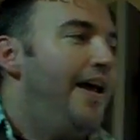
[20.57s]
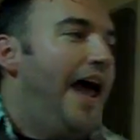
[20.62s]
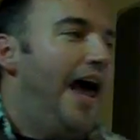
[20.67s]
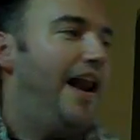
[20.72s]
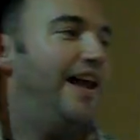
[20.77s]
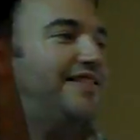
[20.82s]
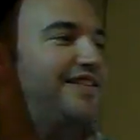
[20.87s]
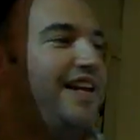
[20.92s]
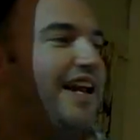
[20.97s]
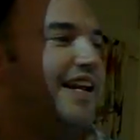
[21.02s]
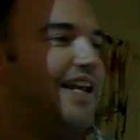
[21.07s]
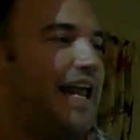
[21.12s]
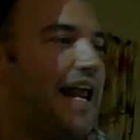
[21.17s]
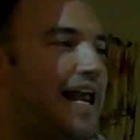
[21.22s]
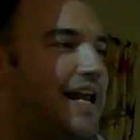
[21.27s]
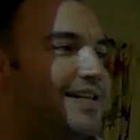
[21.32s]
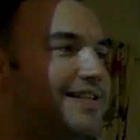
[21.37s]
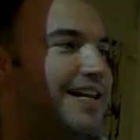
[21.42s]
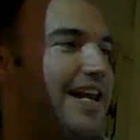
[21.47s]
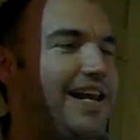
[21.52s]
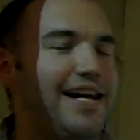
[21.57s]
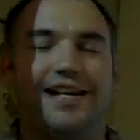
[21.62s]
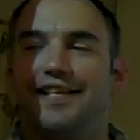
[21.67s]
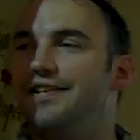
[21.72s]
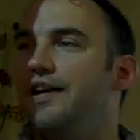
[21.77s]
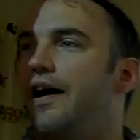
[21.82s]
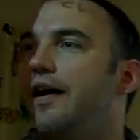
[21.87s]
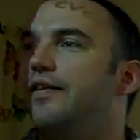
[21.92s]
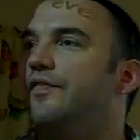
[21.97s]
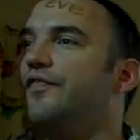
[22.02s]
And I say I can't take
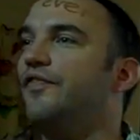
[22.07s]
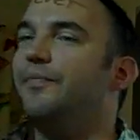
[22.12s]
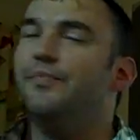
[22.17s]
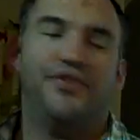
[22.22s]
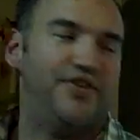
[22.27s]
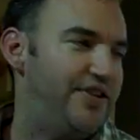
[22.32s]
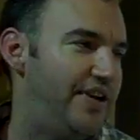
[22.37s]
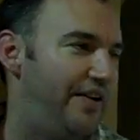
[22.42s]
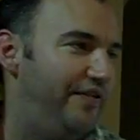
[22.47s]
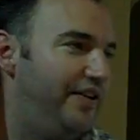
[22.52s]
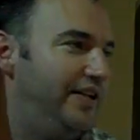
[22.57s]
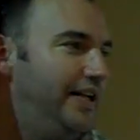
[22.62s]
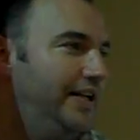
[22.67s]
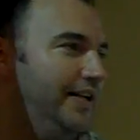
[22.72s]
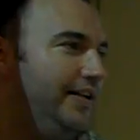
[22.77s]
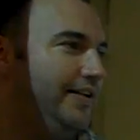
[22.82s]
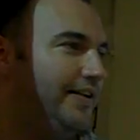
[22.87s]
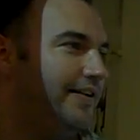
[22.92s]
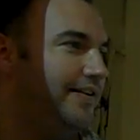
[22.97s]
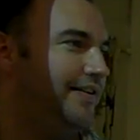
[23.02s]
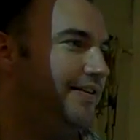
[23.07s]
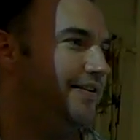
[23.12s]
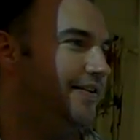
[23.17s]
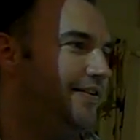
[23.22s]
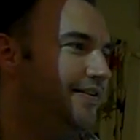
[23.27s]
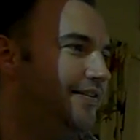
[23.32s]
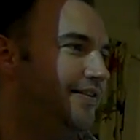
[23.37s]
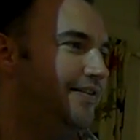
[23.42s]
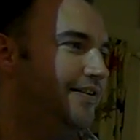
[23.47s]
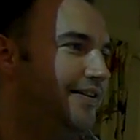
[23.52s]
9 from 7,
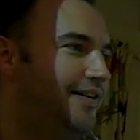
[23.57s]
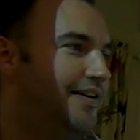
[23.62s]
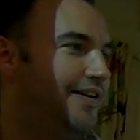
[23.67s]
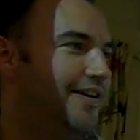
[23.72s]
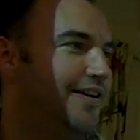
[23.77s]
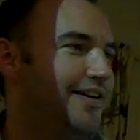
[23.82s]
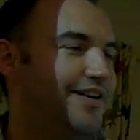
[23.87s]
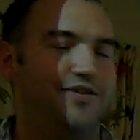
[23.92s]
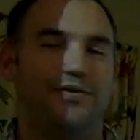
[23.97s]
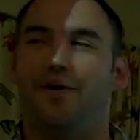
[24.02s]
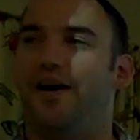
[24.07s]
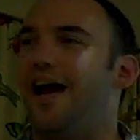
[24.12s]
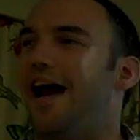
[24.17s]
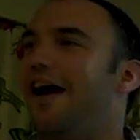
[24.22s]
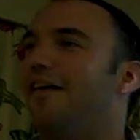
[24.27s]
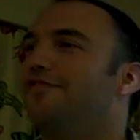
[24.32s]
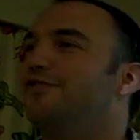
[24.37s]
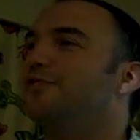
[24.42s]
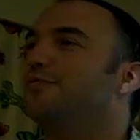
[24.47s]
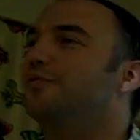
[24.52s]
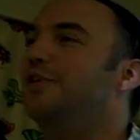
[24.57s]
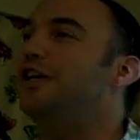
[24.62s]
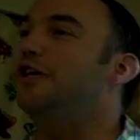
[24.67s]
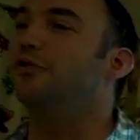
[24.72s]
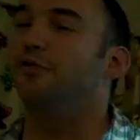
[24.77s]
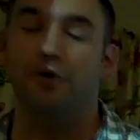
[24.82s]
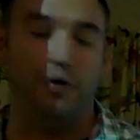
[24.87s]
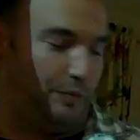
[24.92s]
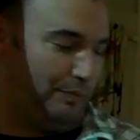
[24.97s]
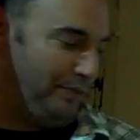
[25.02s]
so I have to
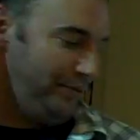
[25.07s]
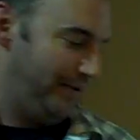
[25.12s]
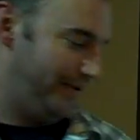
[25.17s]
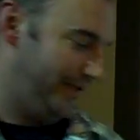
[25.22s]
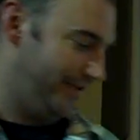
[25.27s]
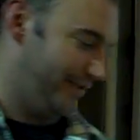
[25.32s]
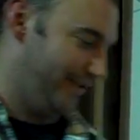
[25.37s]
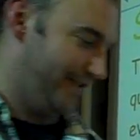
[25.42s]
regroup.